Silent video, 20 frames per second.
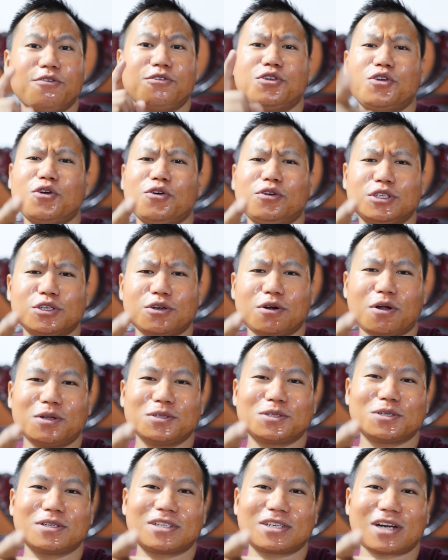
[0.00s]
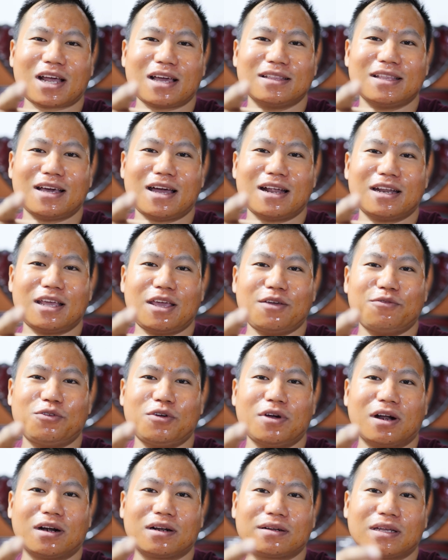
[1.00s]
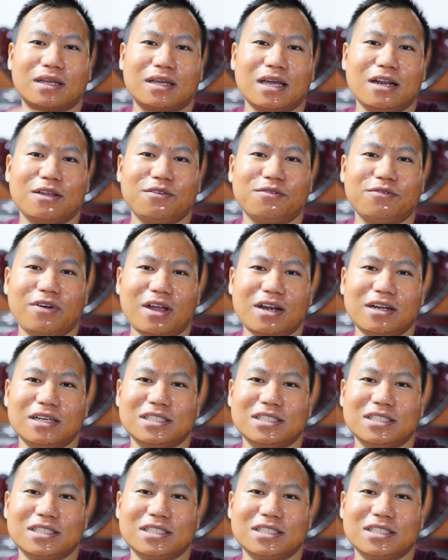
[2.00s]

You should also try that if you are getting very